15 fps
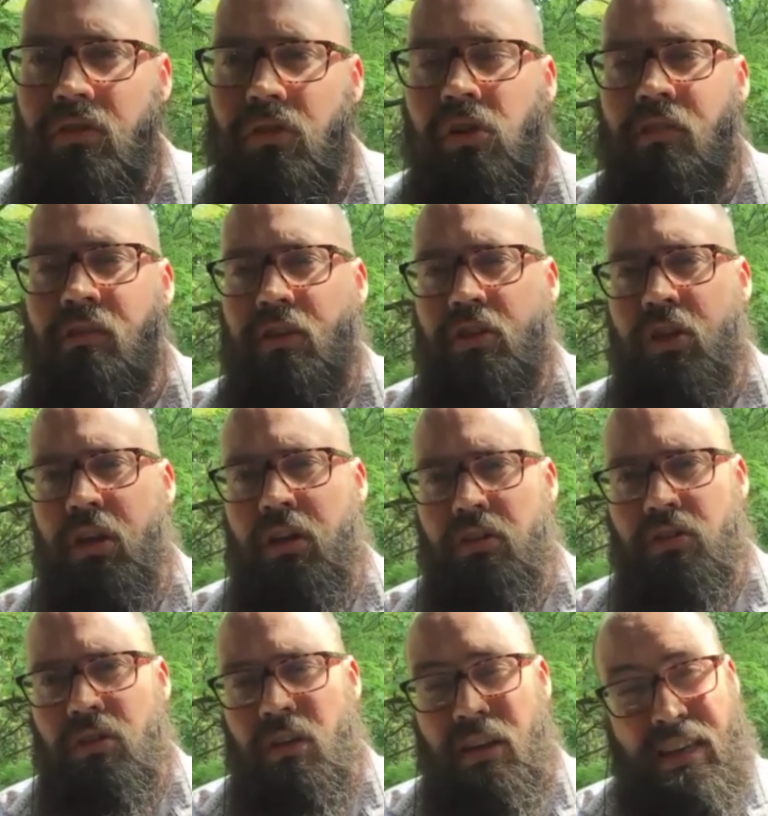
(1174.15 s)
or a church
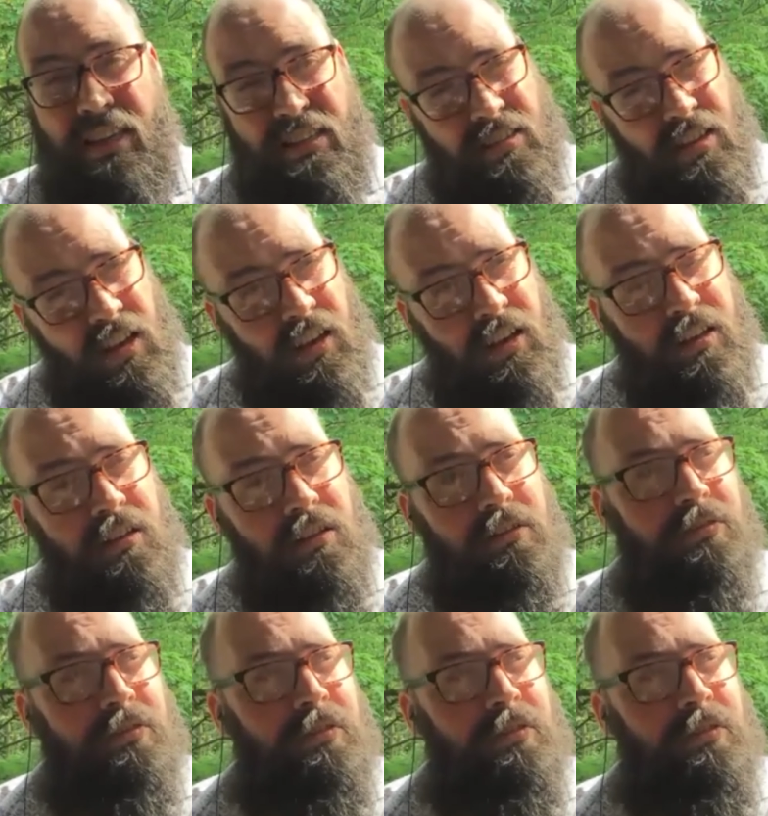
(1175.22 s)
that is kind of